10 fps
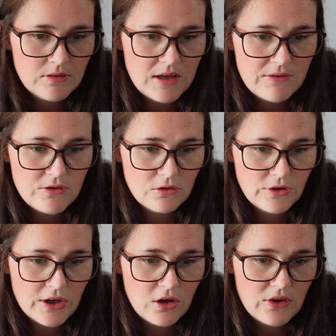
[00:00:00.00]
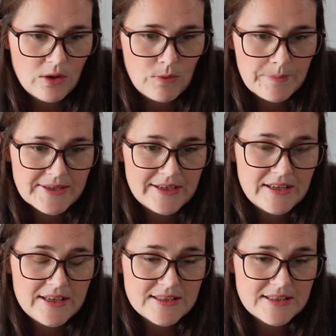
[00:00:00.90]
If you're looking on their website,
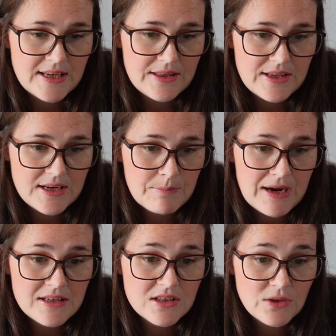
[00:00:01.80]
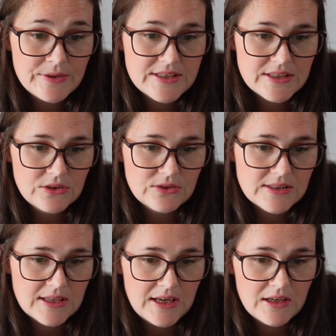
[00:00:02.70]
it's the pant sewing skills
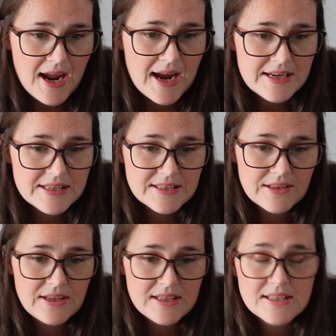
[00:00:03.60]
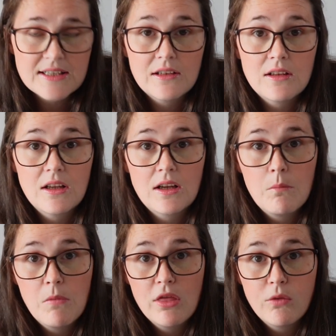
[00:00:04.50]
kit, and this
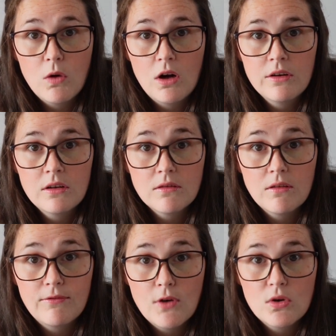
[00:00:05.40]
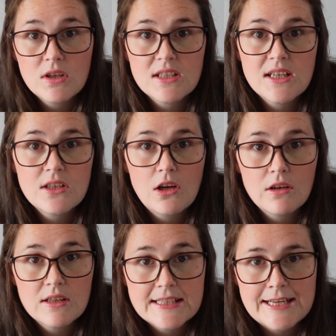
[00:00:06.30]
month 1 focuses
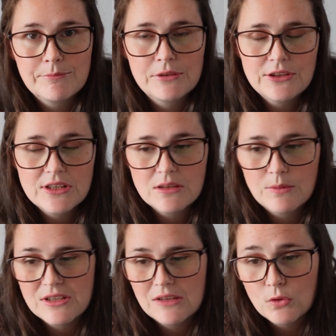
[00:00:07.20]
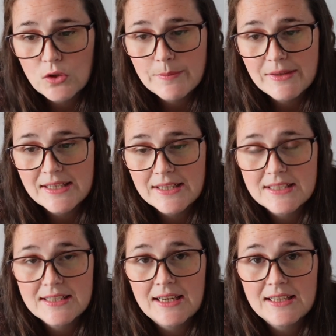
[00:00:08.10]
on samplers, which I've always been dead
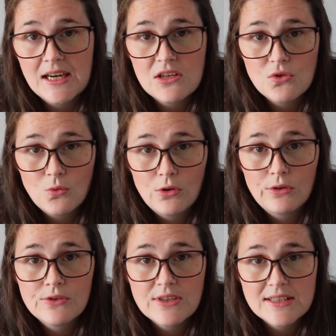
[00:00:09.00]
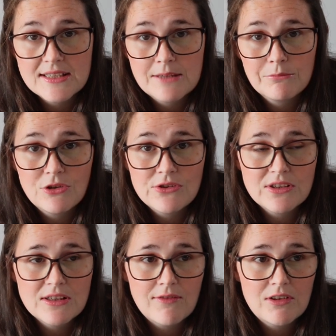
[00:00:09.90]
set against toiles and samplers
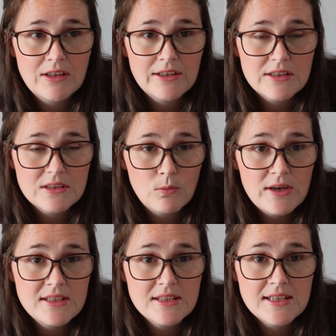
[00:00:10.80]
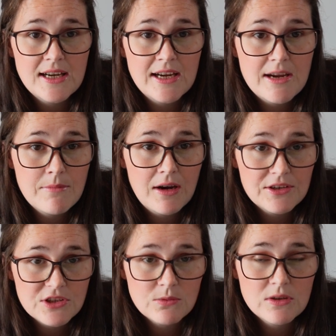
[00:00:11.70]
because I feel like it's a waste of time. I
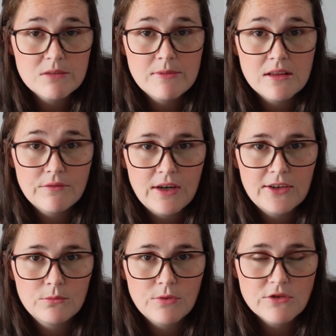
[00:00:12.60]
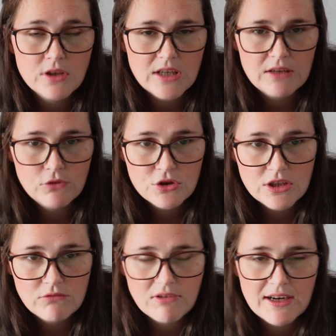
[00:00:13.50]
just want to make the final project. I rush
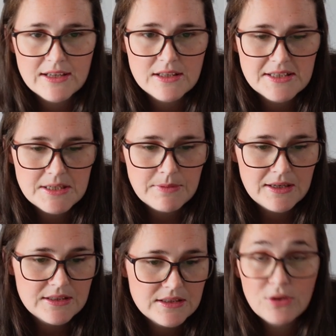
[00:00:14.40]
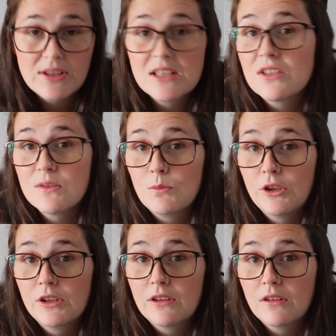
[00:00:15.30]
in right at the deep end, but this doesn't
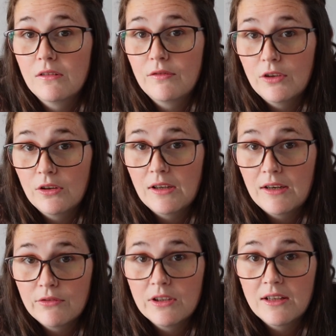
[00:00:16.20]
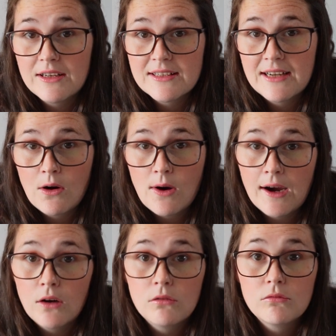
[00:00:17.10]
work for, I've realized now
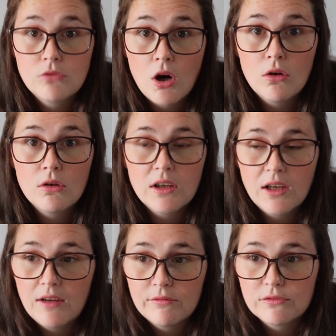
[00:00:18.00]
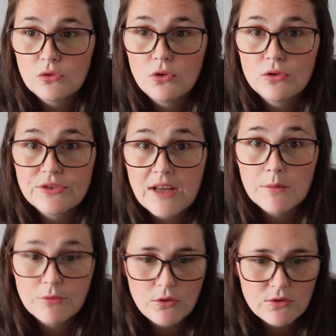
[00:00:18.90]
how wrong and flawed that
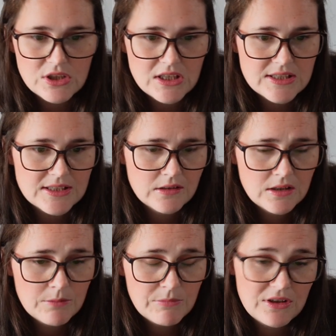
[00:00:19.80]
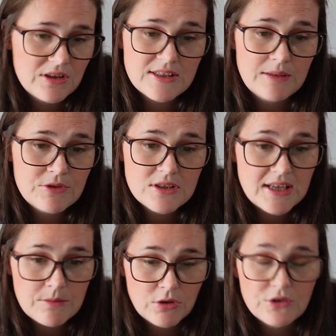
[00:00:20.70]
approach is, because I'm just
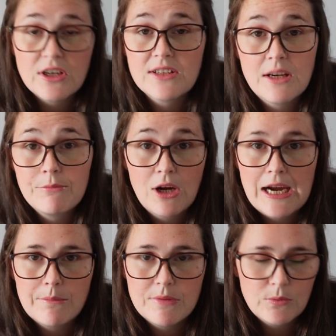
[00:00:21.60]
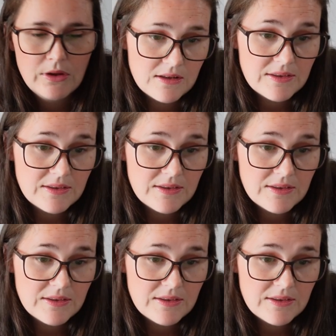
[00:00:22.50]
getting projects I'm not happy with.